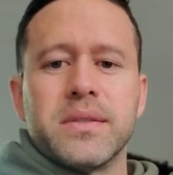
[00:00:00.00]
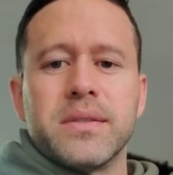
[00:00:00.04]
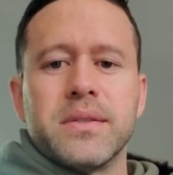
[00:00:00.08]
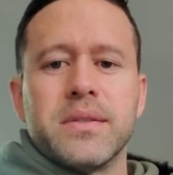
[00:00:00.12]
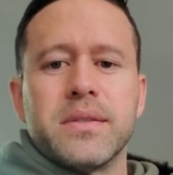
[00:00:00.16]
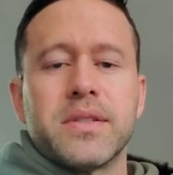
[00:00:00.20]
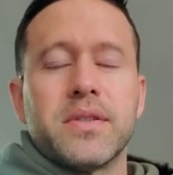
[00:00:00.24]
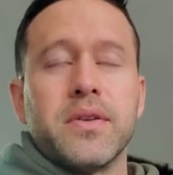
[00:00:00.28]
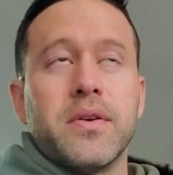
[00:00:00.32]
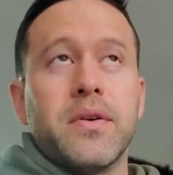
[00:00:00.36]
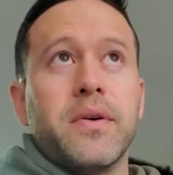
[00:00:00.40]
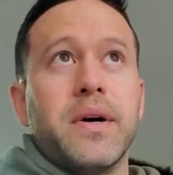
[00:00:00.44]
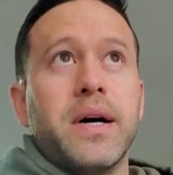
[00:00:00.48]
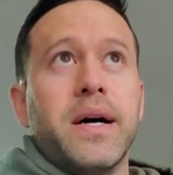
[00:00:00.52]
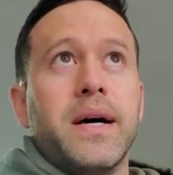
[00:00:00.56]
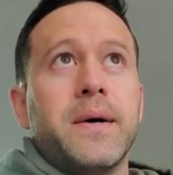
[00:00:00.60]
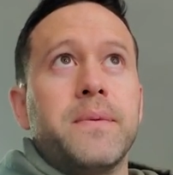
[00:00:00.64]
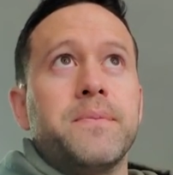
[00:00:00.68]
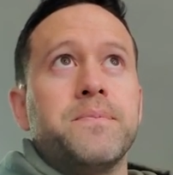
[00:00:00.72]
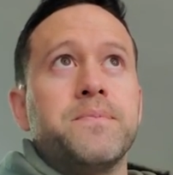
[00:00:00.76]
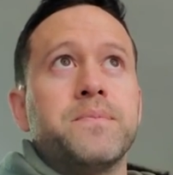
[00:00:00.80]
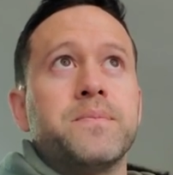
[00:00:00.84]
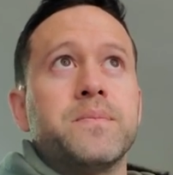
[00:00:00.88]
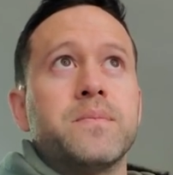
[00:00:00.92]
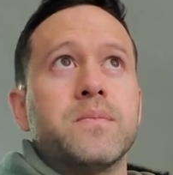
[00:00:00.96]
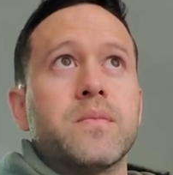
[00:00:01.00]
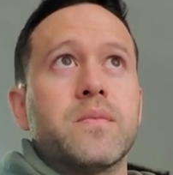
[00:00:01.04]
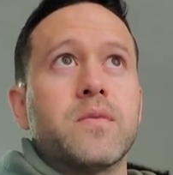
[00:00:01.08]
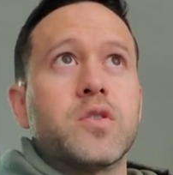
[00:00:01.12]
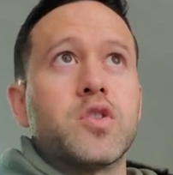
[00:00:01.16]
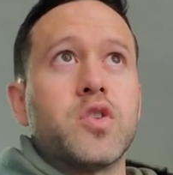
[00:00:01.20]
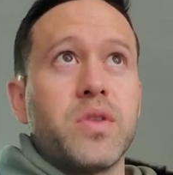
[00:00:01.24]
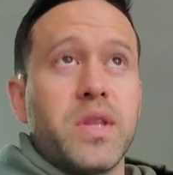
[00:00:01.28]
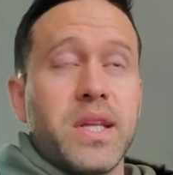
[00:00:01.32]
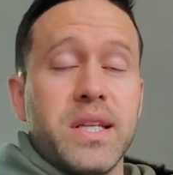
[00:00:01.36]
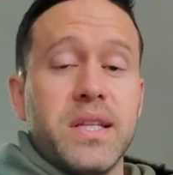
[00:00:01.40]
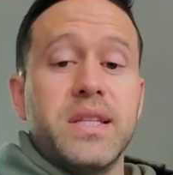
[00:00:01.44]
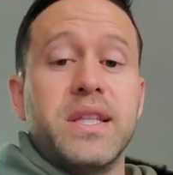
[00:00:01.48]
So, um,
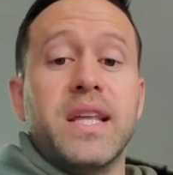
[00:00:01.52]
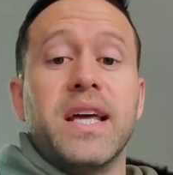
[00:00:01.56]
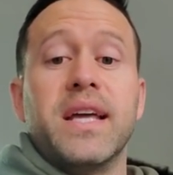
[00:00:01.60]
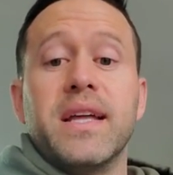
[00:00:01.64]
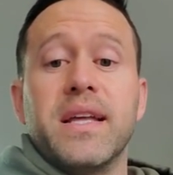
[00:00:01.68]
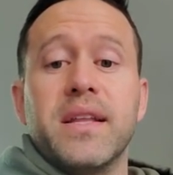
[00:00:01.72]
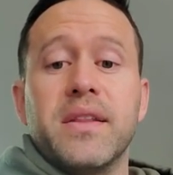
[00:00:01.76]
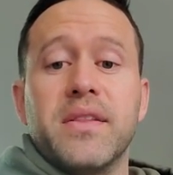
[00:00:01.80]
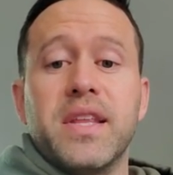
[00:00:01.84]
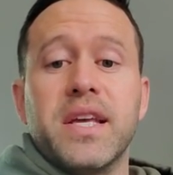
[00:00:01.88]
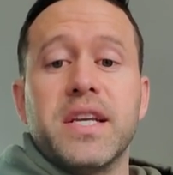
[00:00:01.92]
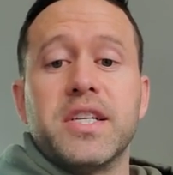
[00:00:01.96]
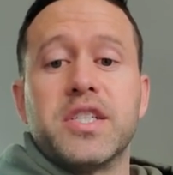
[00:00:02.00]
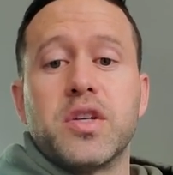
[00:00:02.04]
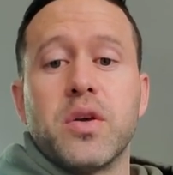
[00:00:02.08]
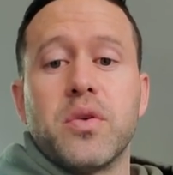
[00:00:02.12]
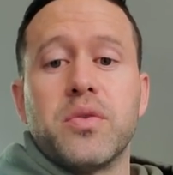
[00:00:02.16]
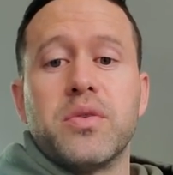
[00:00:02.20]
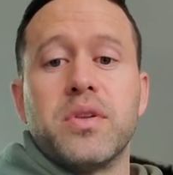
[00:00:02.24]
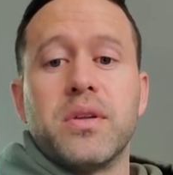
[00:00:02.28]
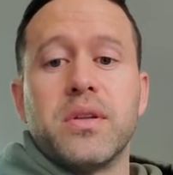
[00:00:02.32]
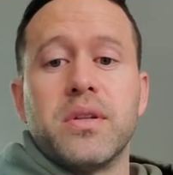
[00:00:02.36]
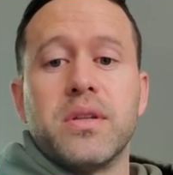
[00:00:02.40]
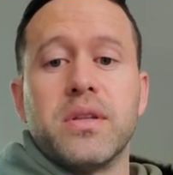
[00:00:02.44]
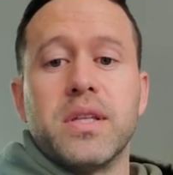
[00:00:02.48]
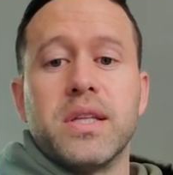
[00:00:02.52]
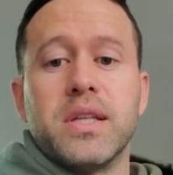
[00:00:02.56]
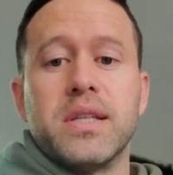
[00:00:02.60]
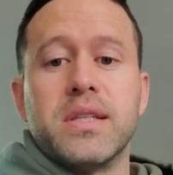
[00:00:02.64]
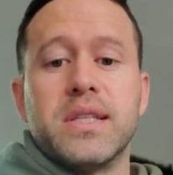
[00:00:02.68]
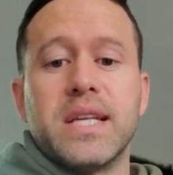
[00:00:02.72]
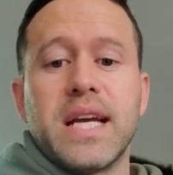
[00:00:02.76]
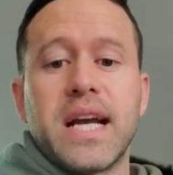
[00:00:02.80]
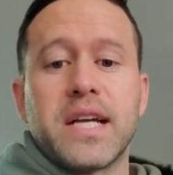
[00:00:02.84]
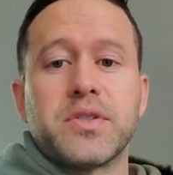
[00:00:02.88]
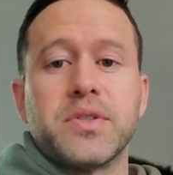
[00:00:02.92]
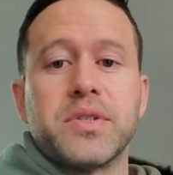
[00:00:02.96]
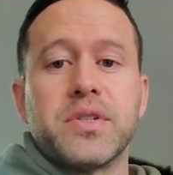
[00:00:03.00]
so they they they showed the the
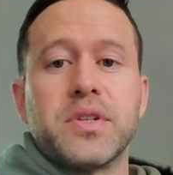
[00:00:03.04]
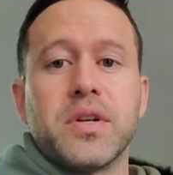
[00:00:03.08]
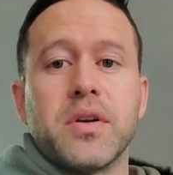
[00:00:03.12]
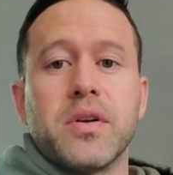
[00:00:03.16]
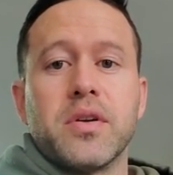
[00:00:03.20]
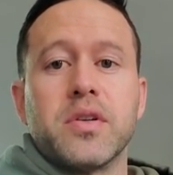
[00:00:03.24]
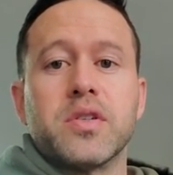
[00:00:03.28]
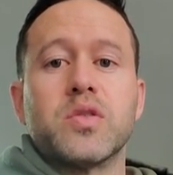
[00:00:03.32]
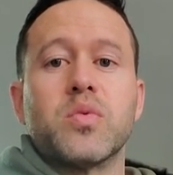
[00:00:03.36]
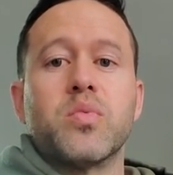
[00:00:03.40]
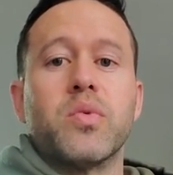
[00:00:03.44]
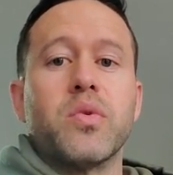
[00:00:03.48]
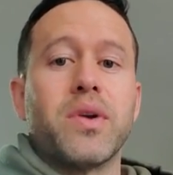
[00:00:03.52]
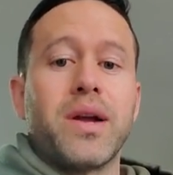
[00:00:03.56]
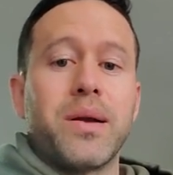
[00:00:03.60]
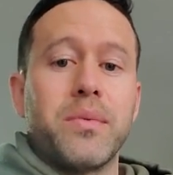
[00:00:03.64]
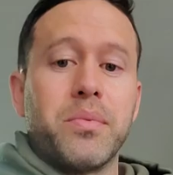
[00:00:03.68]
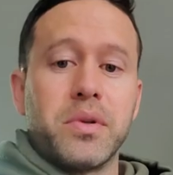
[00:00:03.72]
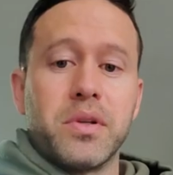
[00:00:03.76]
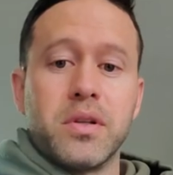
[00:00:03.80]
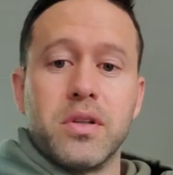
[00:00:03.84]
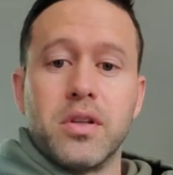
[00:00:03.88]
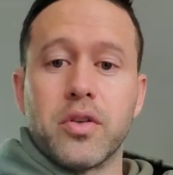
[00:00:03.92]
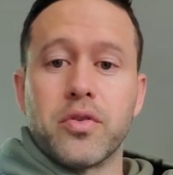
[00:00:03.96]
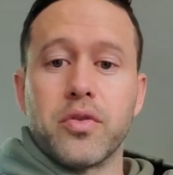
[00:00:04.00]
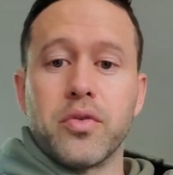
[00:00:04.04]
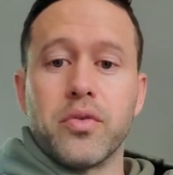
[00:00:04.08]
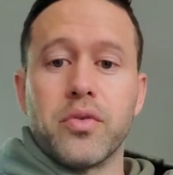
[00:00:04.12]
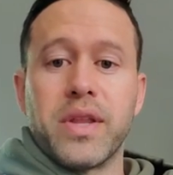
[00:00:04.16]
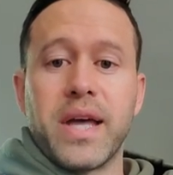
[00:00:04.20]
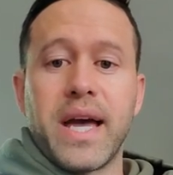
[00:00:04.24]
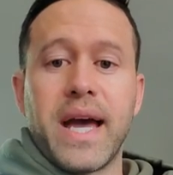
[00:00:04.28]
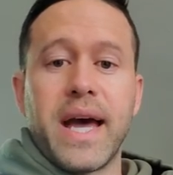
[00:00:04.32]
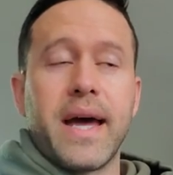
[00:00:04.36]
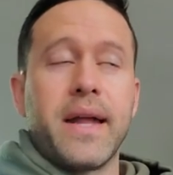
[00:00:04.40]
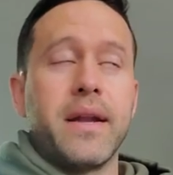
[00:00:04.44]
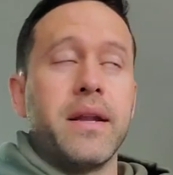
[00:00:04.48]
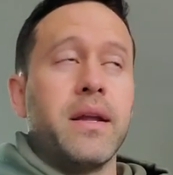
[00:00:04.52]
tax returns. We were able to look through
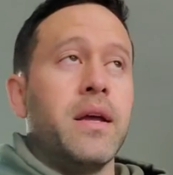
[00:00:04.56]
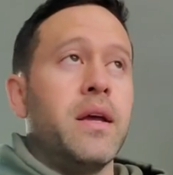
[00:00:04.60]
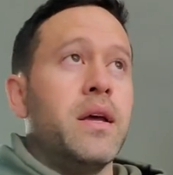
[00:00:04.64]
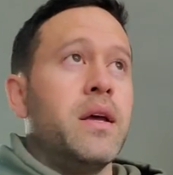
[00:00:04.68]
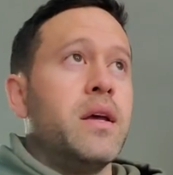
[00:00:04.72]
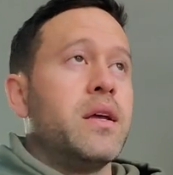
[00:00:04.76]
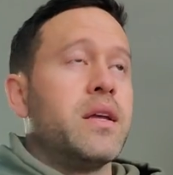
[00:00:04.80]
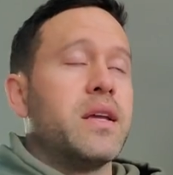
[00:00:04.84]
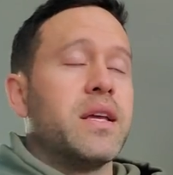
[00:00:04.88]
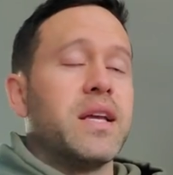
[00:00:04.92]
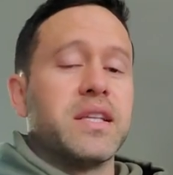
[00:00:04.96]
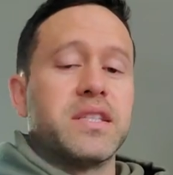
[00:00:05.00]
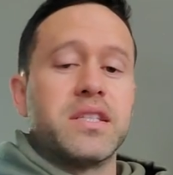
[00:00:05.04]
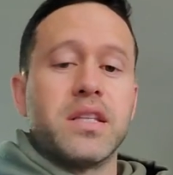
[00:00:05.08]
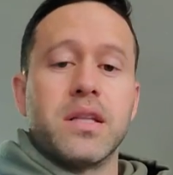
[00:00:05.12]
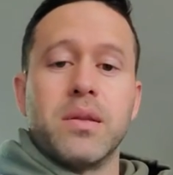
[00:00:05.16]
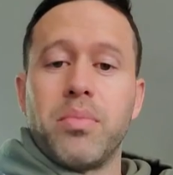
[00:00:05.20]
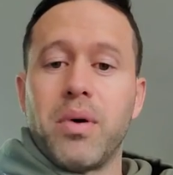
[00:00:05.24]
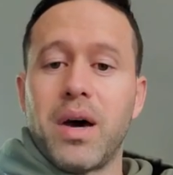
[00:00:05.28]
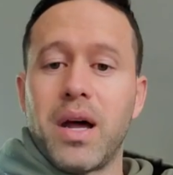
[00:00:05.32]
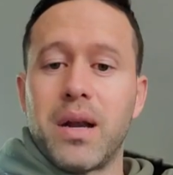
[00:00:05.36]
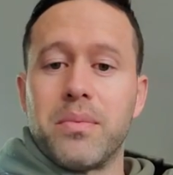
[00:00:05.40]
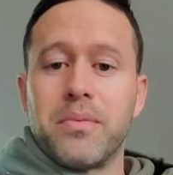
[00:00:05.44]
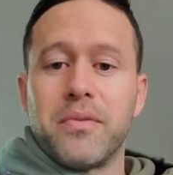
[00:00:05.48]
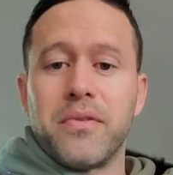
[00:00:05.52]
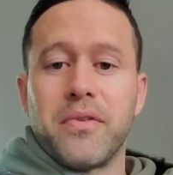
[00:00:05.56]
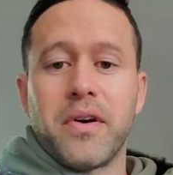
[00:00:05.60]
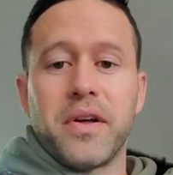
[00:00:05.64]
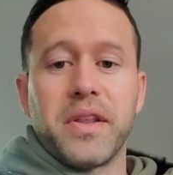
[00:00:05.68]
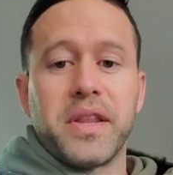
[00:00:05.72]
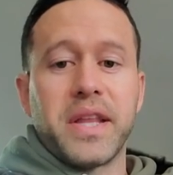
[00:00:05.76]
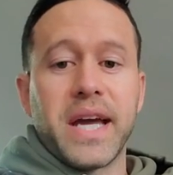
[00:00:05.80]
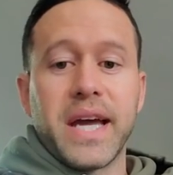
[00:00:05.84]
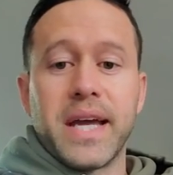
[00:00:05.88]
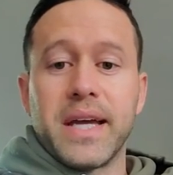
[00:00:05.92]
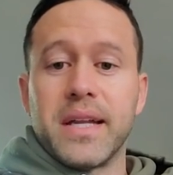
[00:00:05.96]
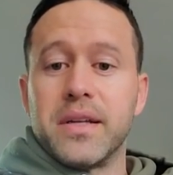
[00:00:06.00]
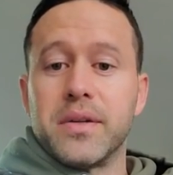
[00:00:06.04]
that get to the bottom of all
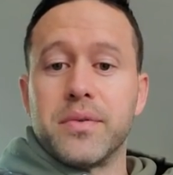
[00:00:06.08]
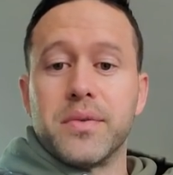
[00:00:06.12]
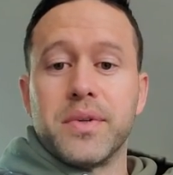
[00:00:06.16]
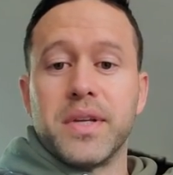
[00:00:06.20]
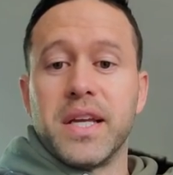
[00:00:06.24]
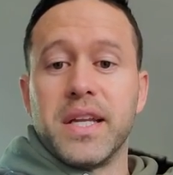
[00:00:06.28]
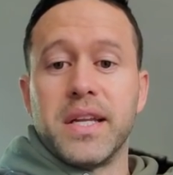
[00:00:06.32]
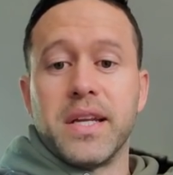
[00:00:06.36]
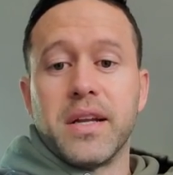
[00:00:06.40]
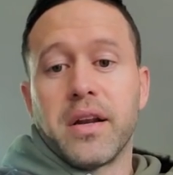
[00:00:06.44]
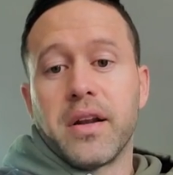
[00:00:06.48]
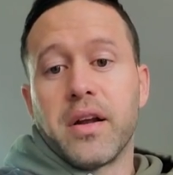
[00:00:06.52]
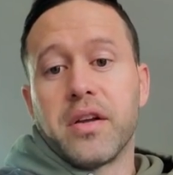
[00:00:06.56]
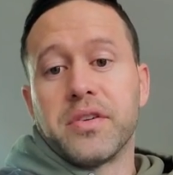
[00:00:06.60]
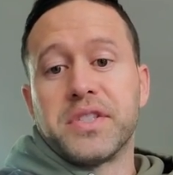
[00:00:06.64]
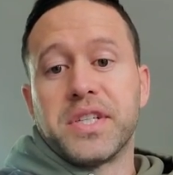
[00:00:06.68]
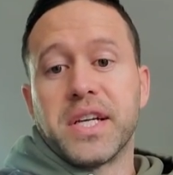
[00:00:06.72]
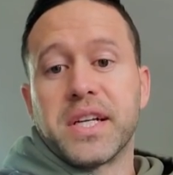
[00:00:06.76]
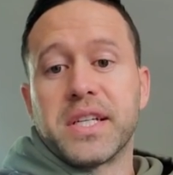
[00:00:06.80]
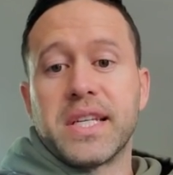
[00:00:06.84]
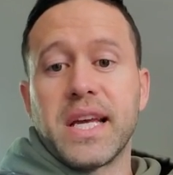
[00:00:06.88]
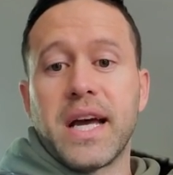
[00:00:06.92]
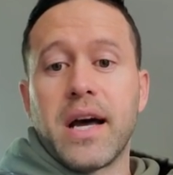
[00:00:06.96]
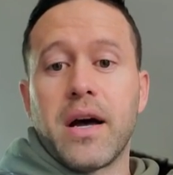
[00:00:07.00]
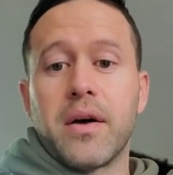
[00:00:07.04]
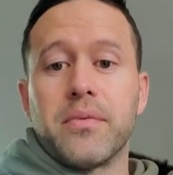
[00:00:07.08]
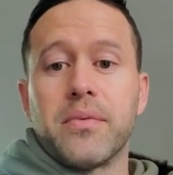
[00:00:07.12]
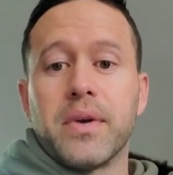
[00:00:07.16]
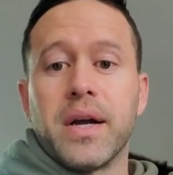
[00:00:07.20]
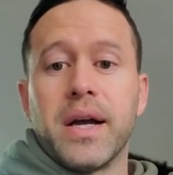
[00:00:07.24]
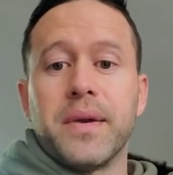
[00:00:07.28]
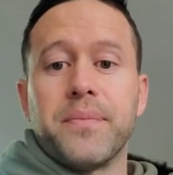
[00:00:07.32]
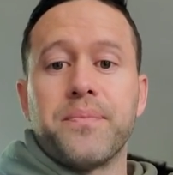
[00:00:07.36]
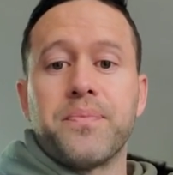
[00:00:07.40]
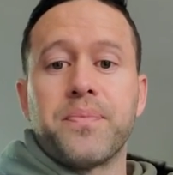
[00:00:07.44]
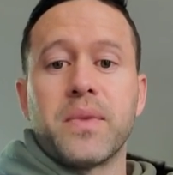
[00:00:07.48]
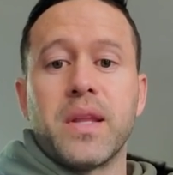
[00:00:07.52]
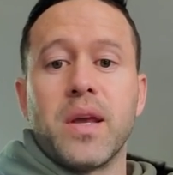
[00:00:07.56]
that and, and it all checked out, right?